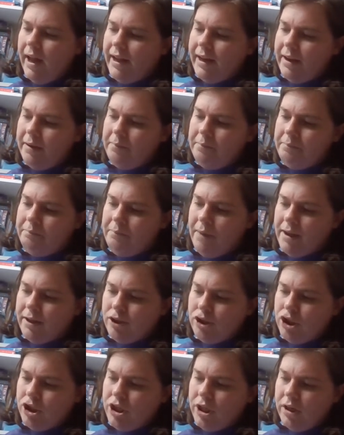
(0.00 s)
I didn't
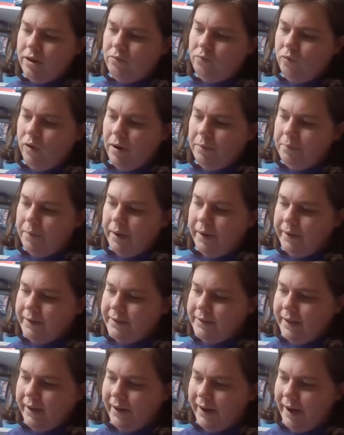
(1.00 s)
mention one but
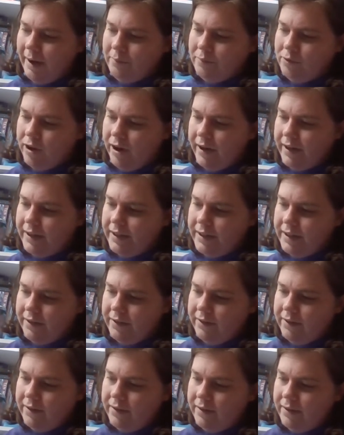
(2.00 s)
sorry, I'm trying
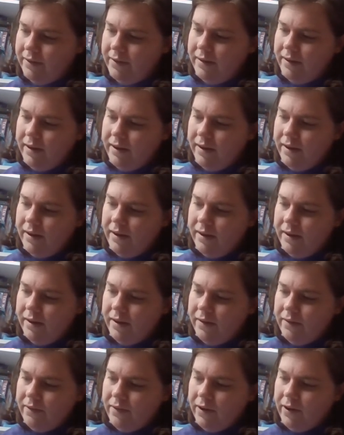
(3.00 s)
to
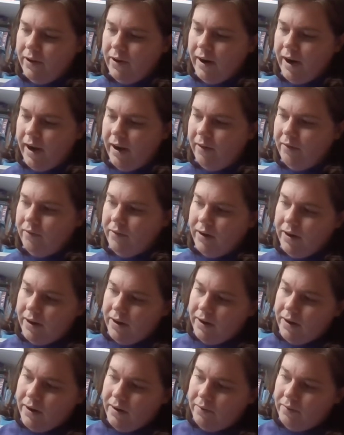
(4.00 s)
figure out
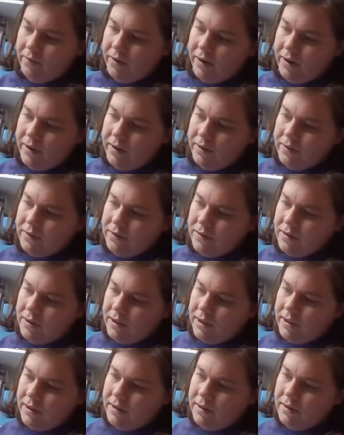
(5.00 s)
where it was.
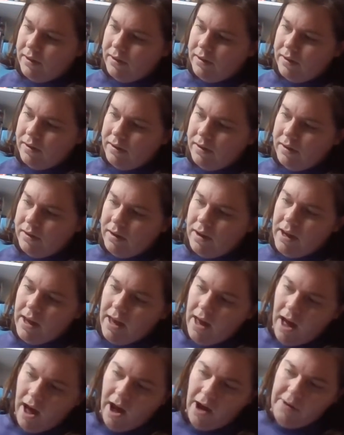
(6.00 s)

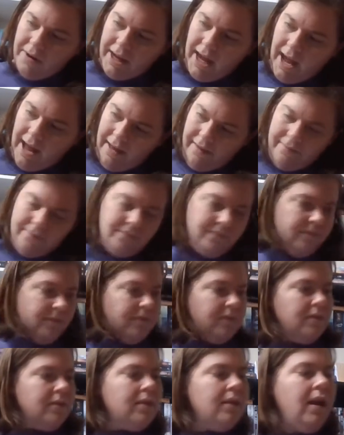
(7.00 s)
Oh yeah,
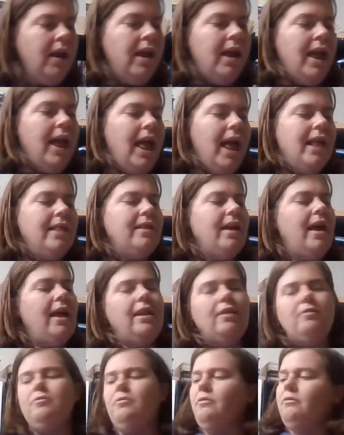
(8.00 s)
and
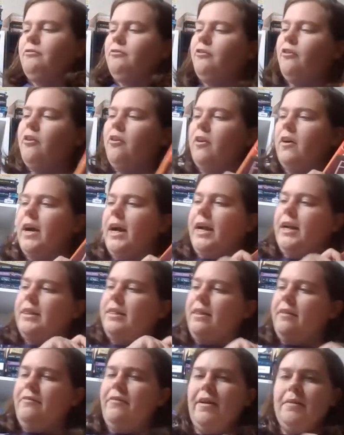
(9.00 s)
then for
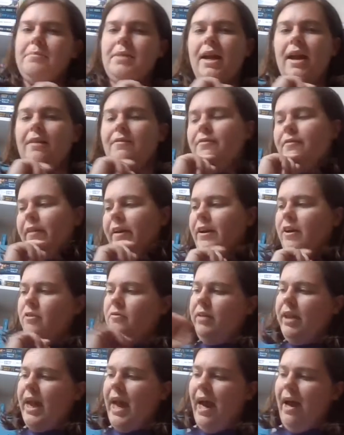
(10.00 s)
the family affair,
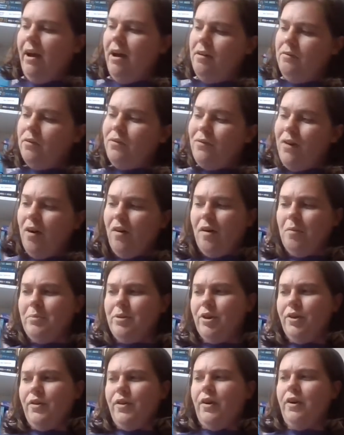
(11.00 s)
we have Welcome
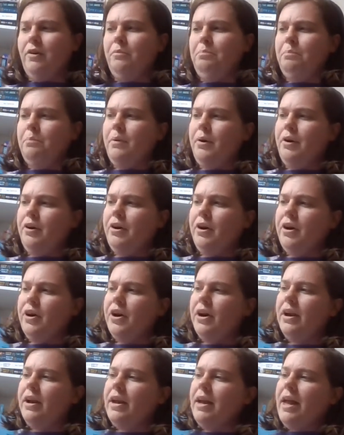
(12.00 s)
to Good Burger,